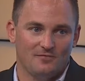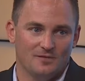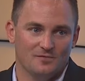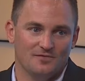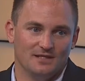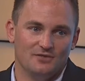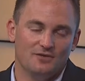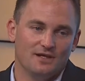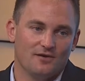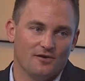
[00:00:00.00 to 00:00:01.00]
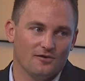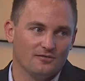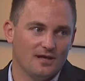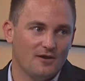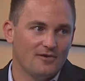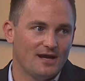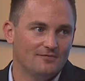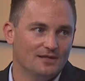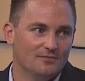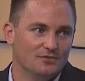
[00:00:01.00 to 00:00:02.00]
them, if they do get hurt, now we're
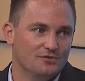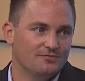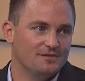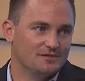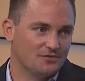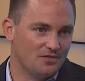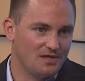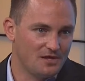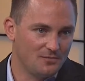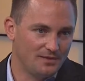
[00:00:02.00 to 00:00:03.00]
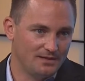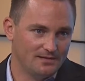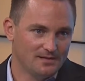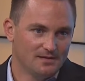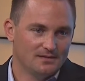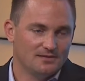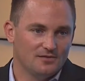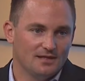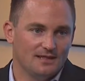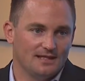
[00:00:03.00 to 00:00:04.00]
having them do physical therapy
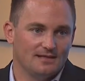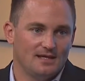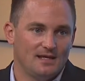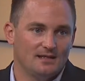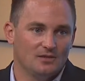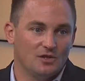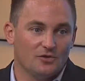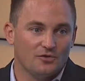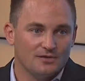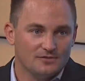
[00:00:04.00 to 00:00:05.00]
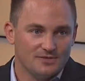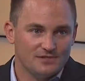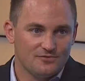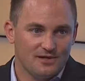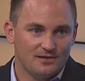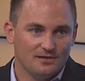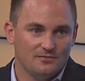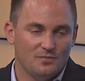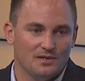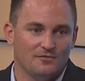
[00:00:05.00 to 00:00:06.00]
so that they can learn to
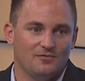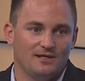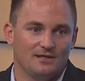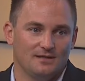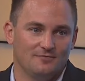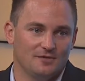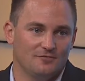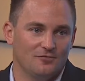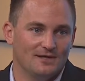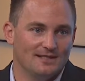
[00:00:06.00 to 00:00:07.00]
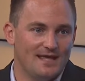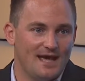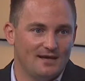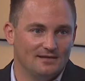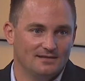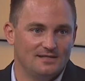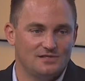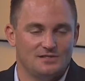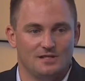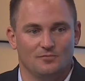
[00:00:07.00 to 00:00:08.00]
re-strengthen. But if we can even avoid that and
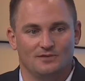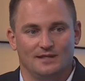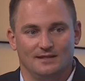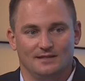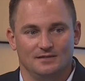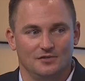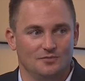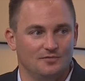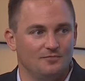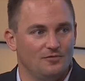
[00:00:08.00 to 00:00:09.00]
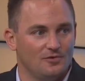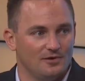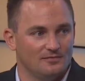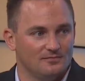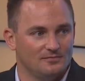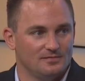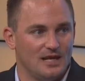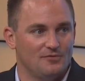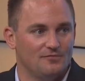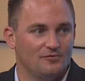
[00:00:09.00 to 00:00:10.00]
teach them what they need to do before,
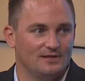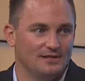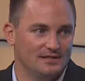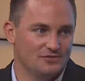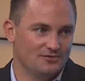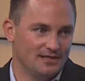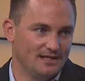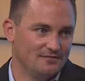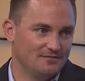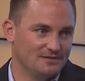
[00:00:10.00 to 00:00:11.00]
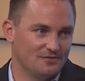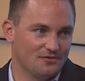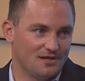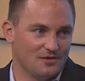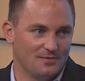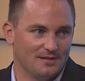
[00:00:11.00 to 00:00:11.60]
now we avoid the injury and physical therapy.